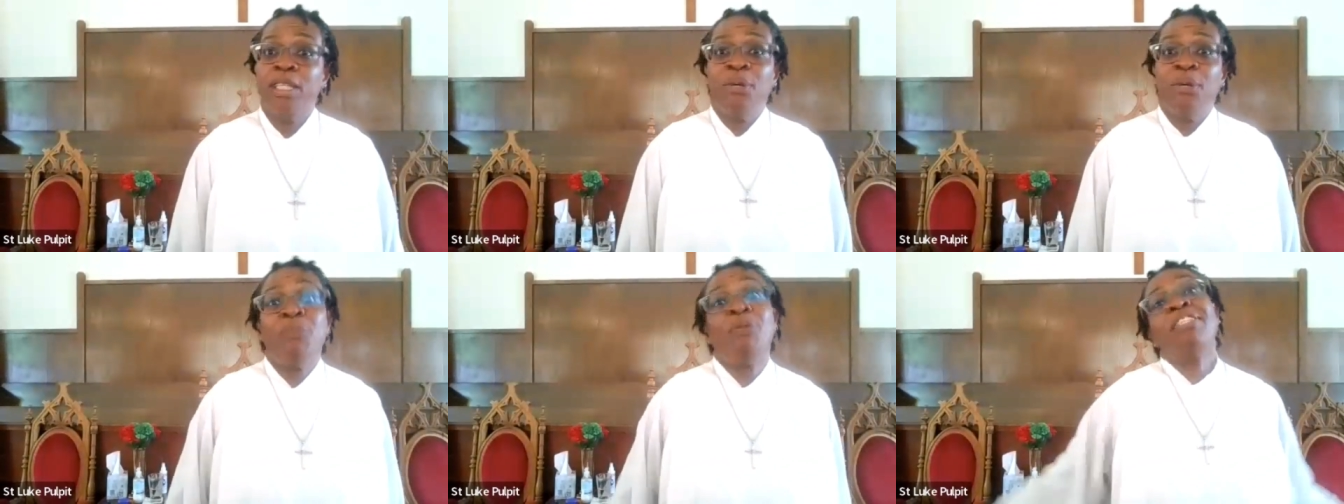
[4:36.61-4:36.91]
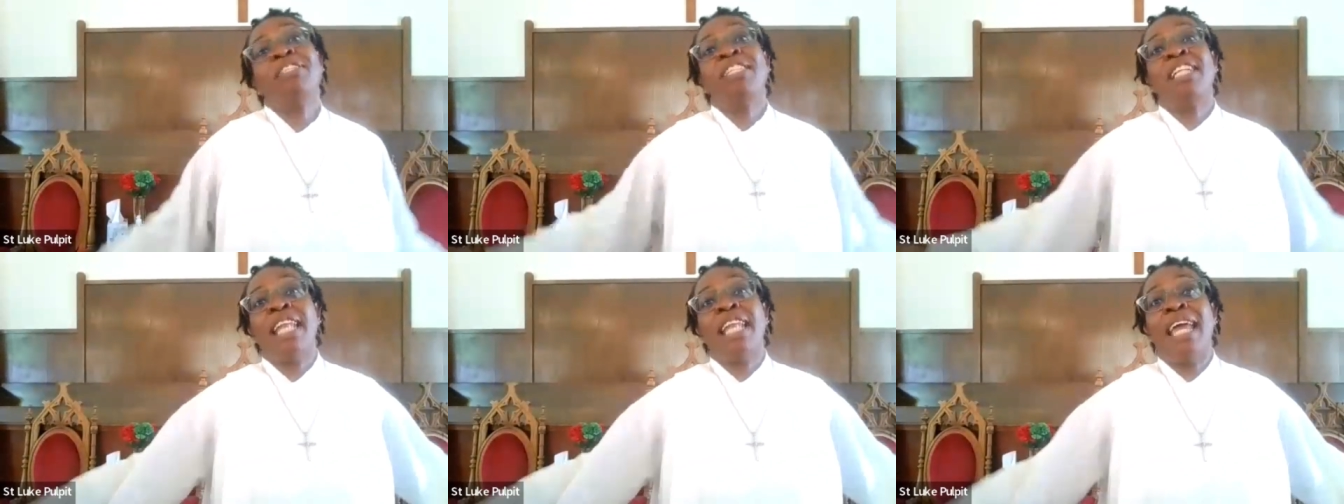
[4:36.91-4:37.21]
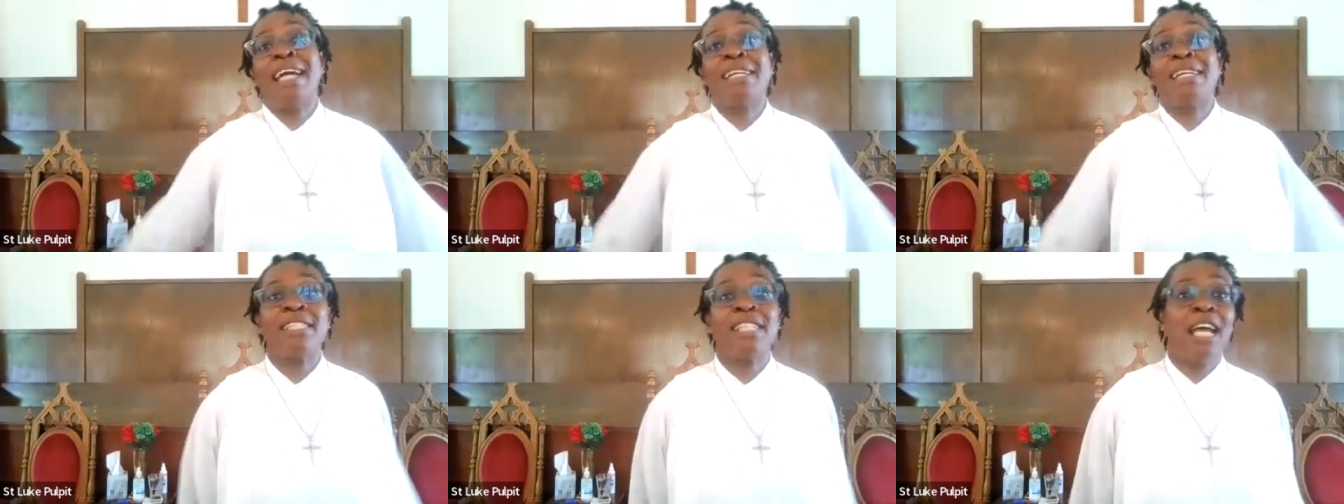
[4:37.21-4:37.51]
When's the
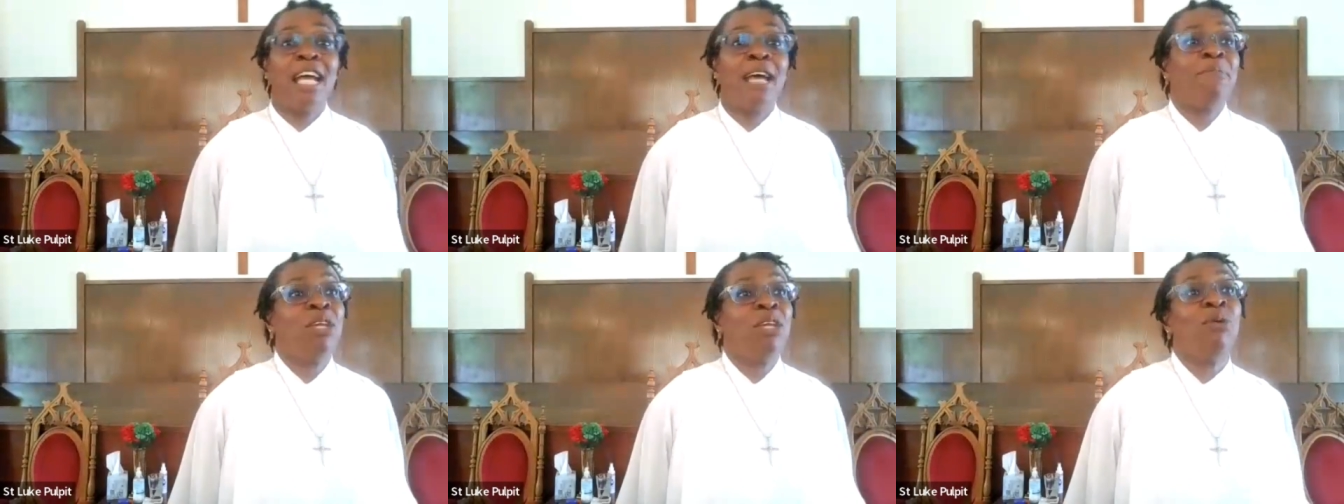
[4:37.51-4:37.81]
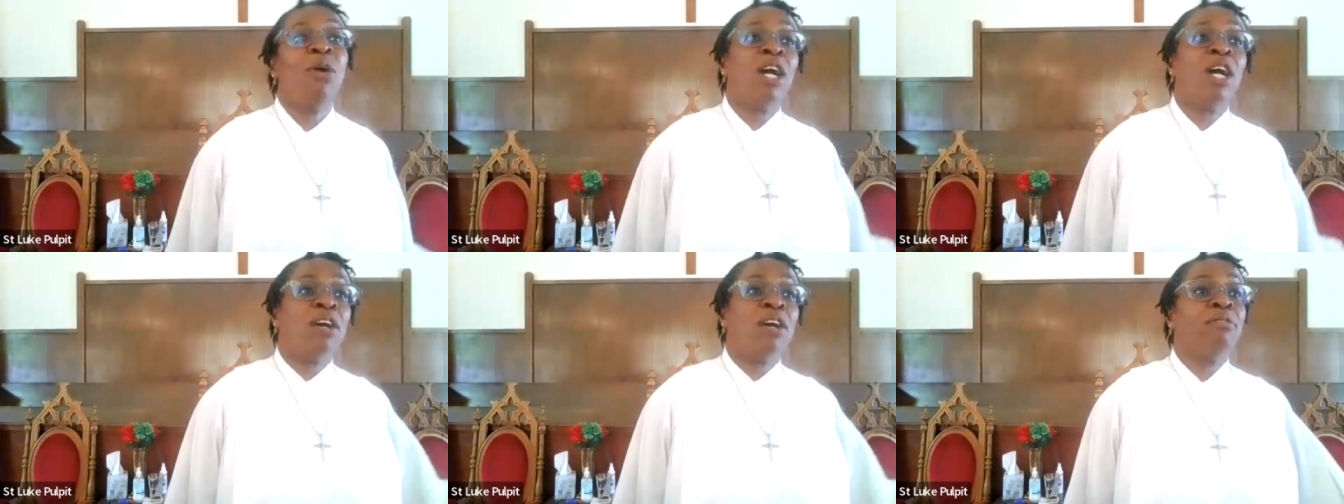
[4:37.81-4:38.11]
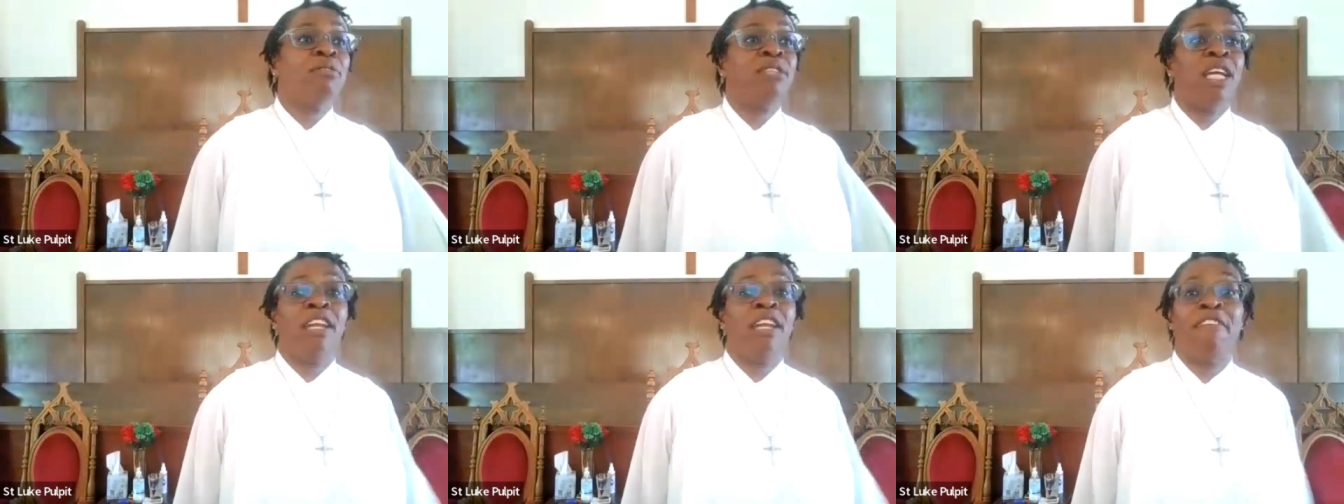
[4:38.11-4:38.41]
last time you
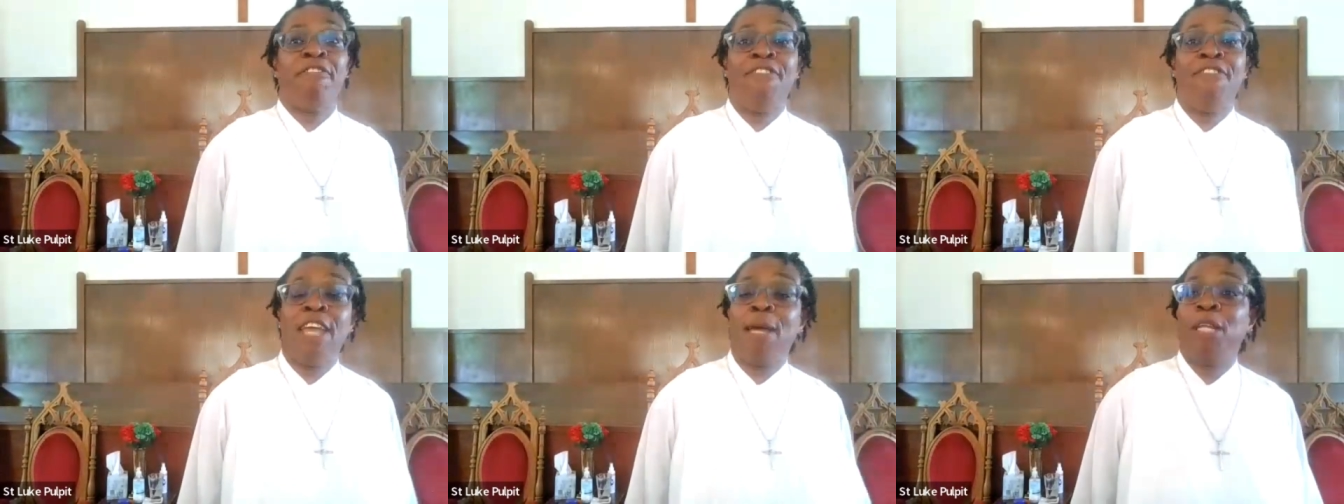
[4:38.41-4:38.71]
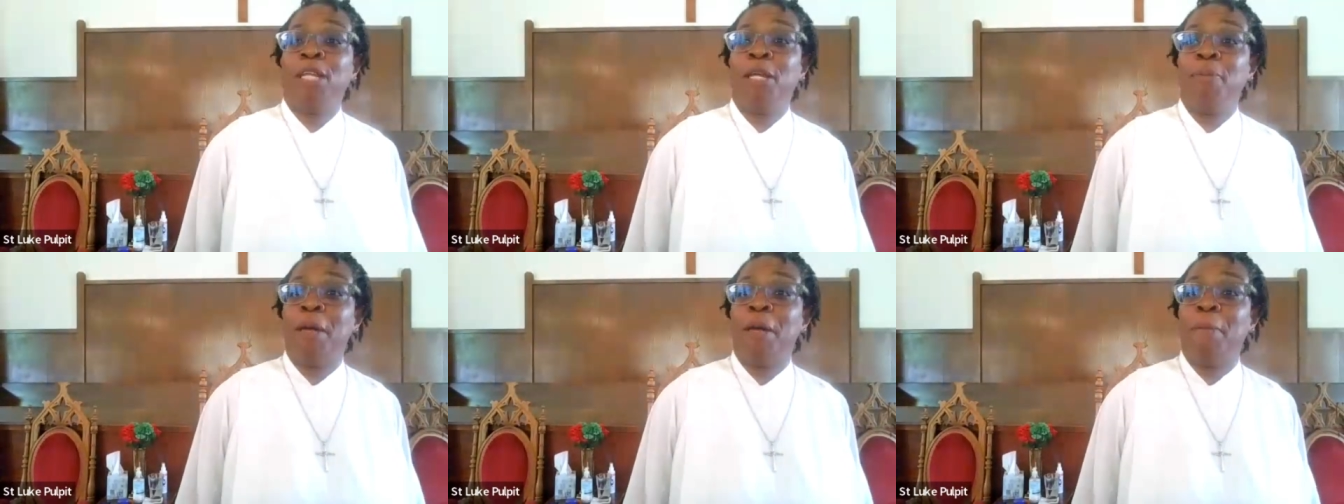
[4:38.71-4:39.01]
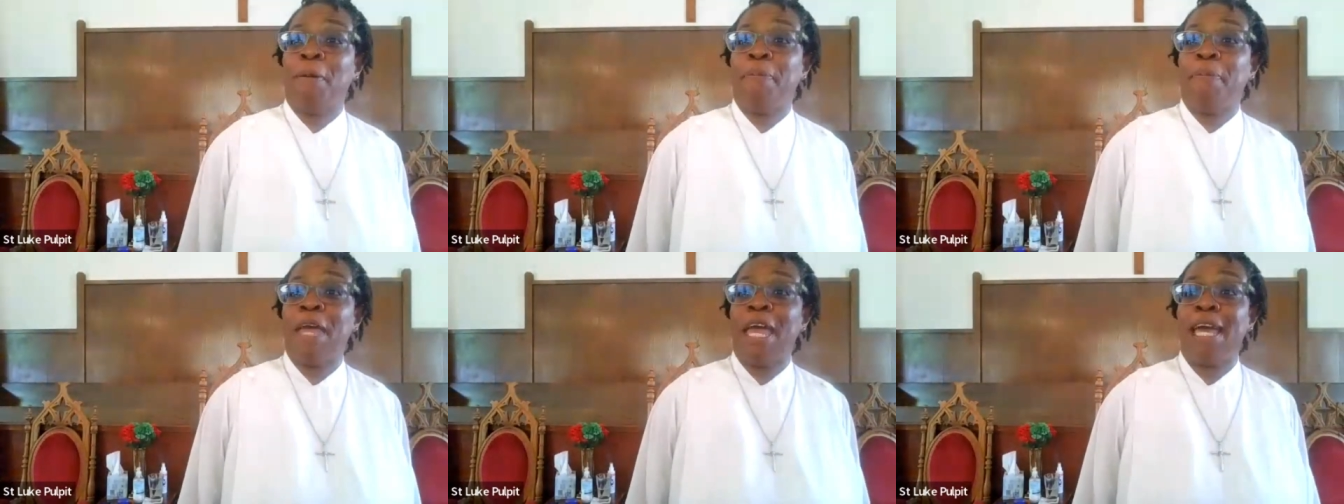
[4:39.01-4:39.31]
heard that a family
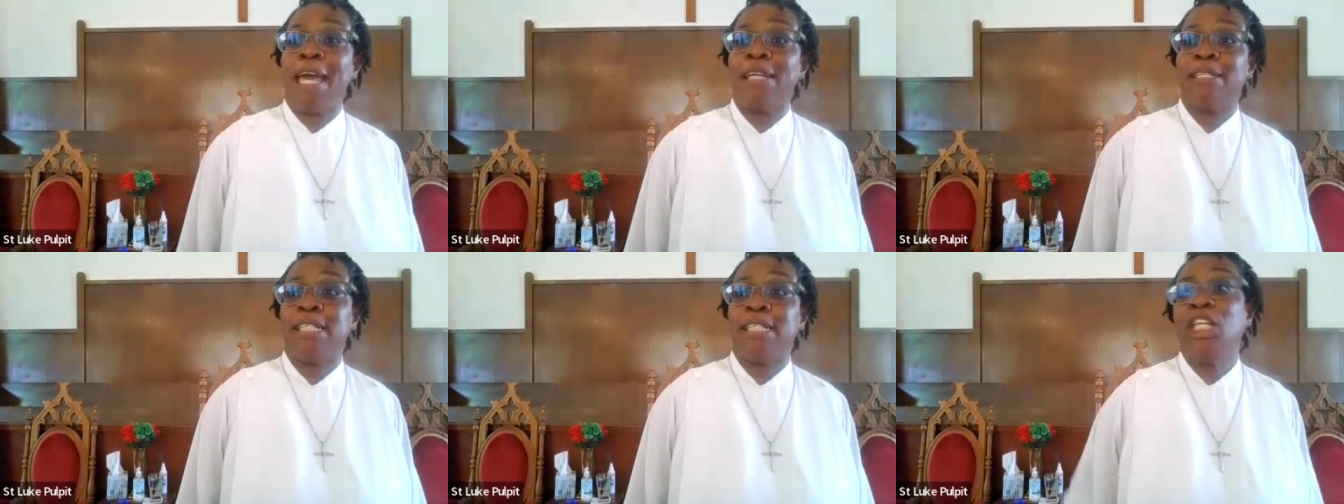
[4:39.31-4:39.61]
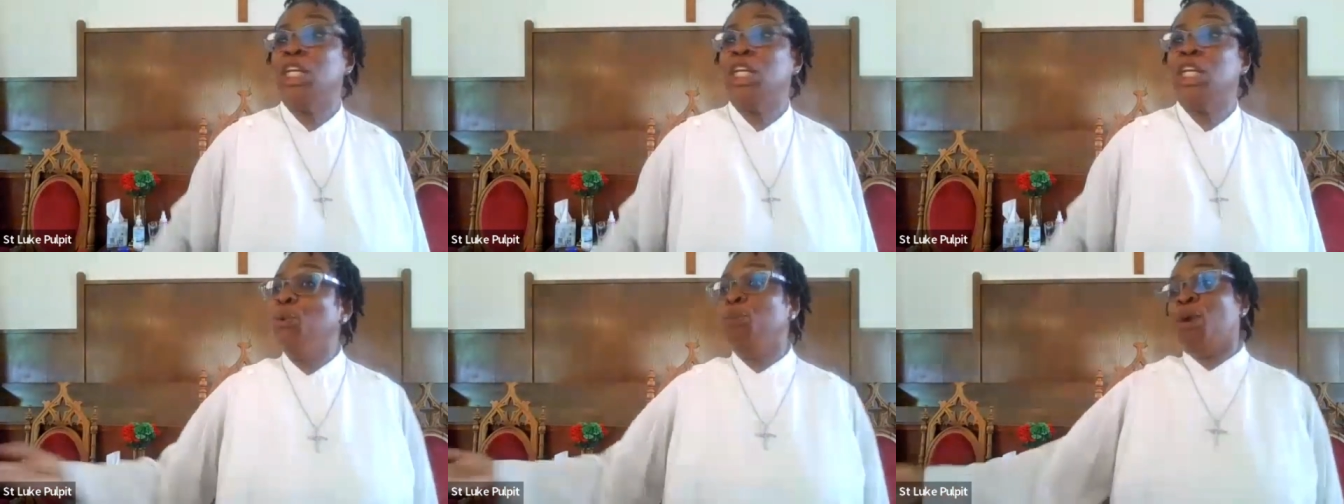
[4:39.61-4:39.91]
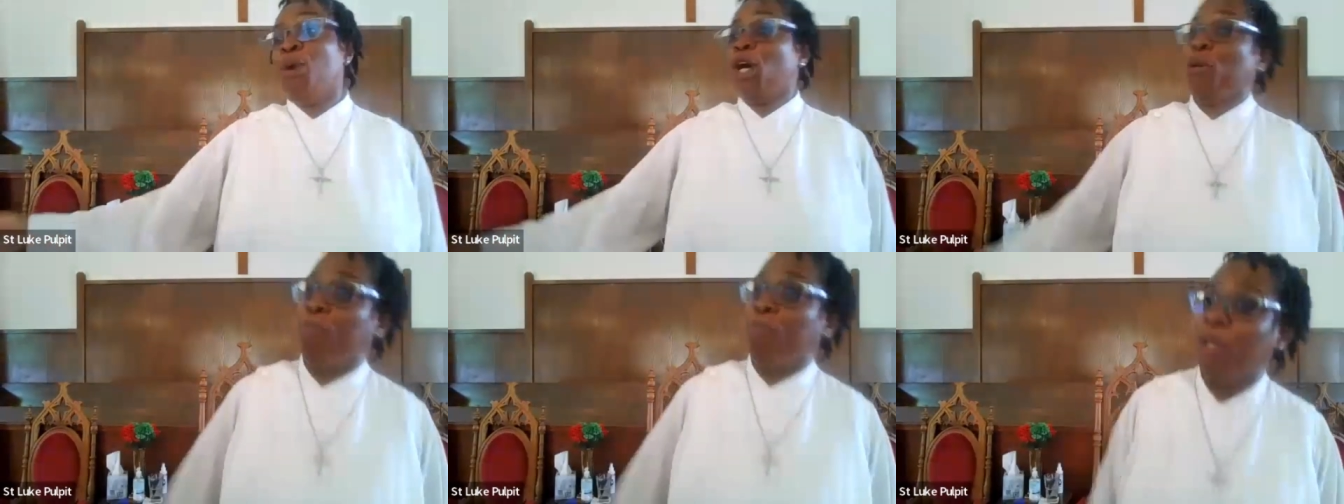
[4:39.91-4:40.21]
member passed and you
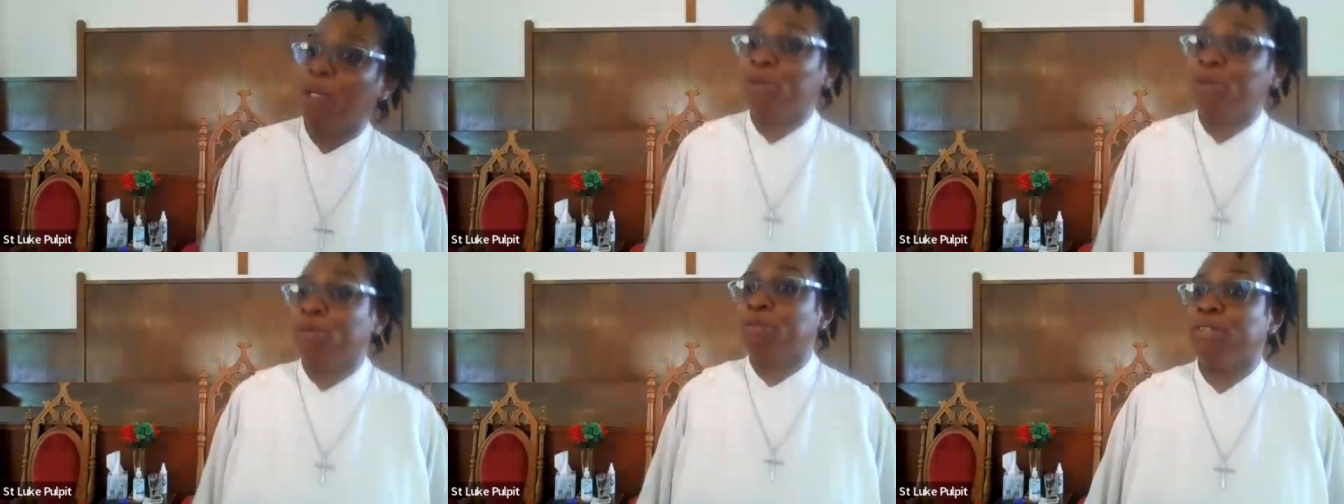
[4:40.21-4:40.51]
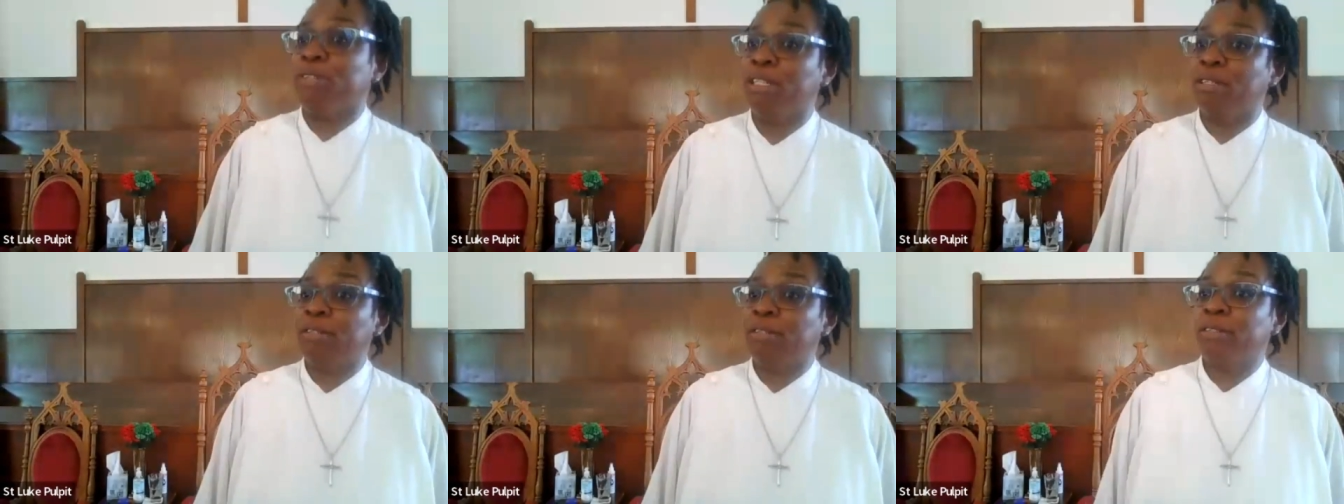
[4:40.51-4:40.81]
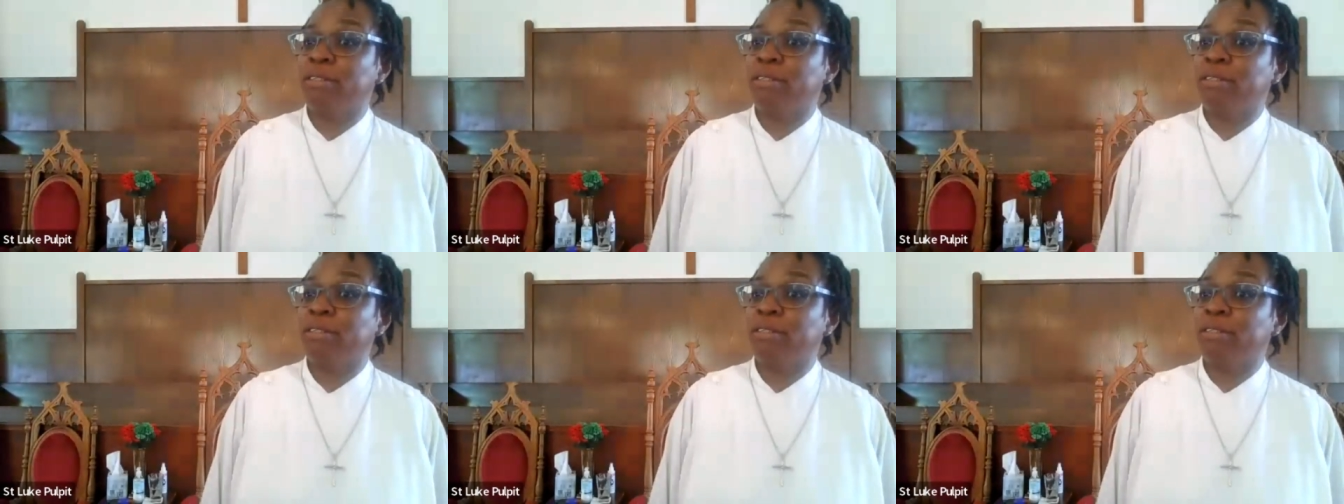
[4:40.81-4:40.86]
weren't moved?